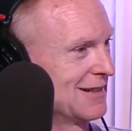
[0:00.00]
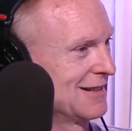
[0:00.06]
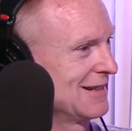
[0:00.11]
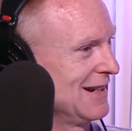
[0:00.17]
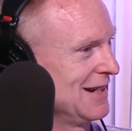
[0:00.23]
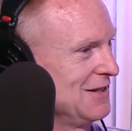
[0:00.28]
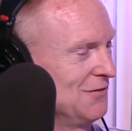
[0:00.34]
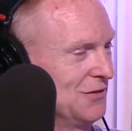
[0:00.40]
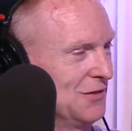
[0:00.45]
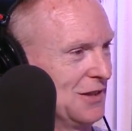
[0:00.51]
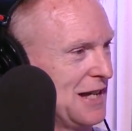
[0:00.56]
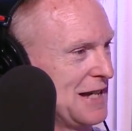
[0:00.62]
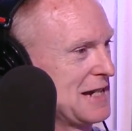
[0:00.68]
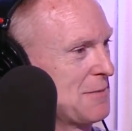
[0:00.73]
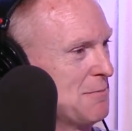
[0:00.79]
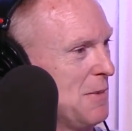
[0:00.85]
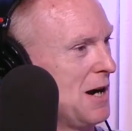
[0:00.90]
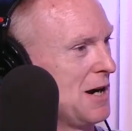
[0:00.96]
kind of
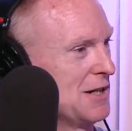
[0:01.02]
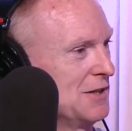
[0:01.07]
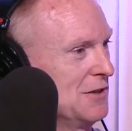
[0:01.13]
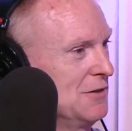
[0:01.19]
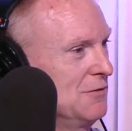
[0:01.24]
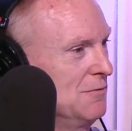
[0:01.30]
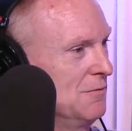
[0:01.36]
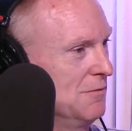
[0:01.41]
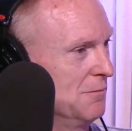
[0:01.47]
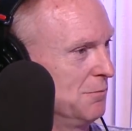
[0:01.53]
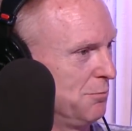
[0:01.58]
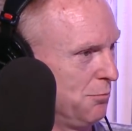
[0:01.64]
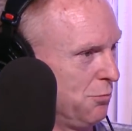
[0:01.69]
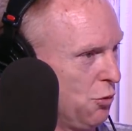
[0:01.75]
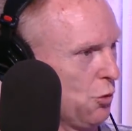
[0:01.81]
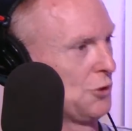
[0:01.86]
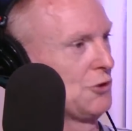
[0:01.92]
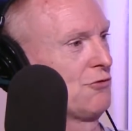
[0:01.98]
like-minded
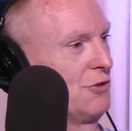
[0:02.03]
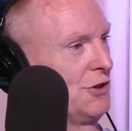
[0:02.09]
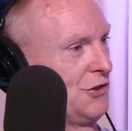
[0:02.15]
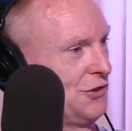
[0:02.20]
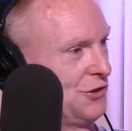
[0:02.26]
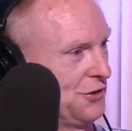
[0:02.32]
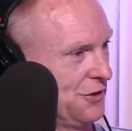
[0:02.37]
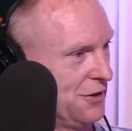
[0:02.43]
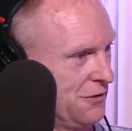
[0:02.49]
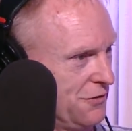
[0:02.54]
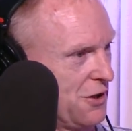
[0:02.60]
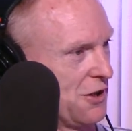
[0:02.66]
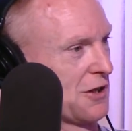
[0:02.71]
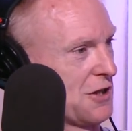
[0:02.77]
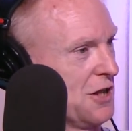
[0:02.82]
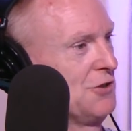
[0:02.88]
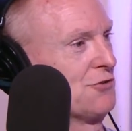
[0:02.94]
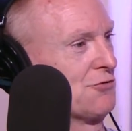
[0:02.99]
portraits of our
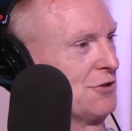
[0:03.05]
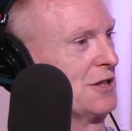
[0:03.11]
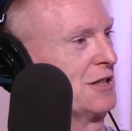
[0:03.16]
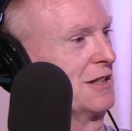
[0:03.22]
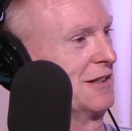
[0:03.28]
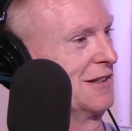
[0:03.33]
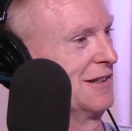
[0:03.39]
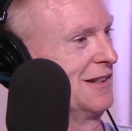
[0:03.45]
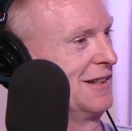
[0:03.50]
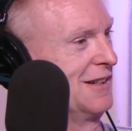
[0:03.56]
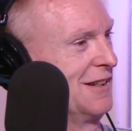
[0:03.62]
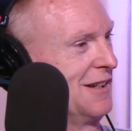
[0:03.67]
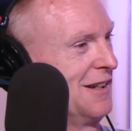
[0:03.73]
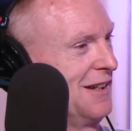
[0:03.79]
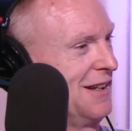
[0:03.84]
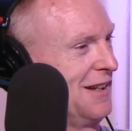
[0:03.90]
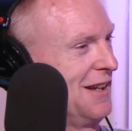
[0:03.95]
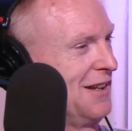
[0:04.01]
country.
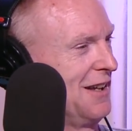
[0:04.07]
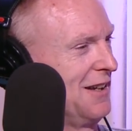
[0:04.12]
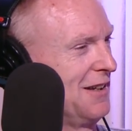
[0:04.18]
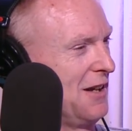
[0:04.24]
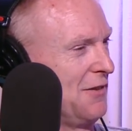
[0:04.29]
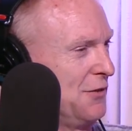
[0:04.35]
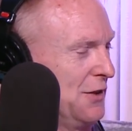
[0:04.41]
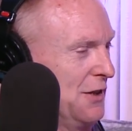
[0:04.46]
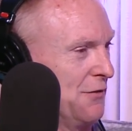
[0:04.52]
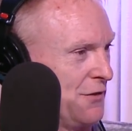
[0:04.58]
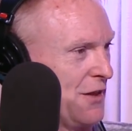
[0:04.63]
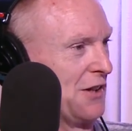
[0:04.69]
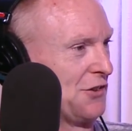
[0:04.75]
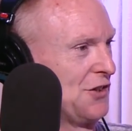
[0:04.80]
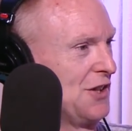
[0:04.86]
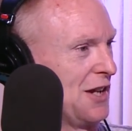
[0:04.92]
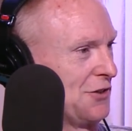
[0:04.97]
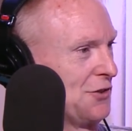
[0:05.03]
If
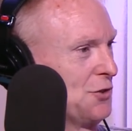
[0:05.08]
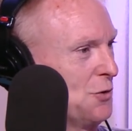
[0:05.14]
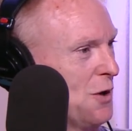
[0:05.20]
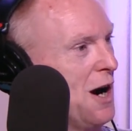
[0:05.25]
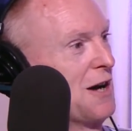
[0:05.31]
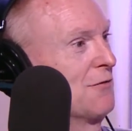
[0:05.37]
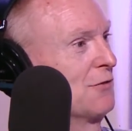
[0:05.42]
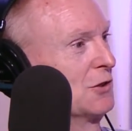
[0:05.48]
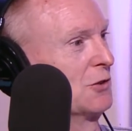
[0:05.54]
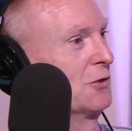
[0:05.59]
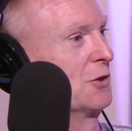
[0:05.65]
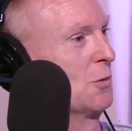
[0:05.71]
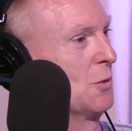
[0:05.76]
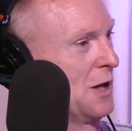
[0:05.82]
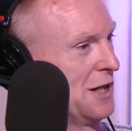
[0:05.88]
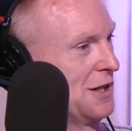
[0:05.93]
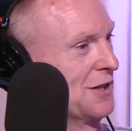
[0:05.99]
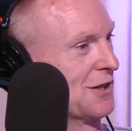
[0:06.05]
that's not too highfalutin a
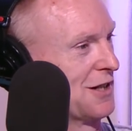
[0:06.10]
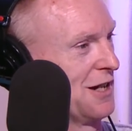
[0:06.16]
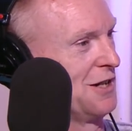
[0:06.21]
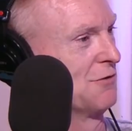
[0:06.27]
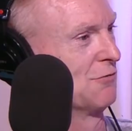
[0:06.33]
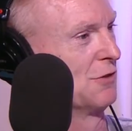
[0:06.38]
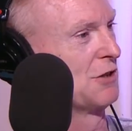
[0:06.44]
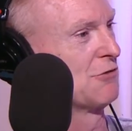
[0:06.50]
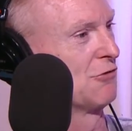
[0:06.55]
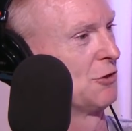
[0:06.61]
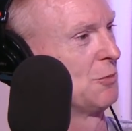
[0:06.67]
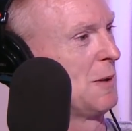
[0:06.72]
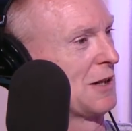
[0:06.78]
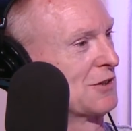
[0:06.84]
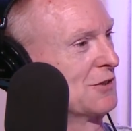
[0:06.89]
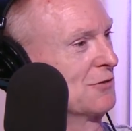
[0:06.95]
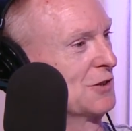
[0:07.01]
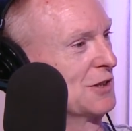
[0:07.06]
way to kind of
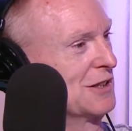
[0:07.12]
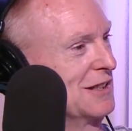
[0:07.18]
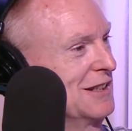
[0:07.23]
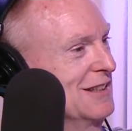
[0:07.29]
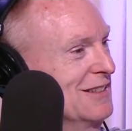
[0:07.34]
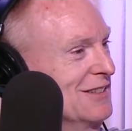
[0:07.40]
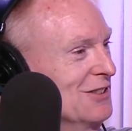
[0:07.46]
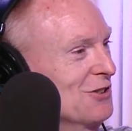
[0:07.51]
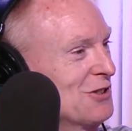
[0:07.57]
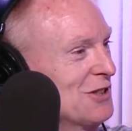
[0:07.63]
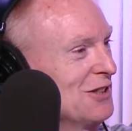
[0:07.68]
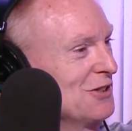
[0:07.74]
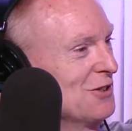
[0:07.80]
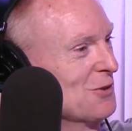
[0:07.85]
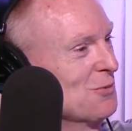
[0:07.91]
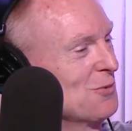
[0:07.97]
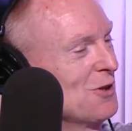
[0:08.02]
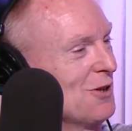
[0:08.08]
retrospectively look at
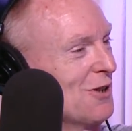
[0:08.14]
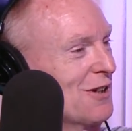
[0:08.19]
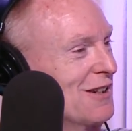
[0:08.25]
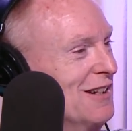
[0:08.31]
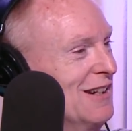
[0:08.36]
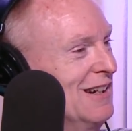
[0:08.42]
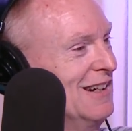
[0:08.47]
your work.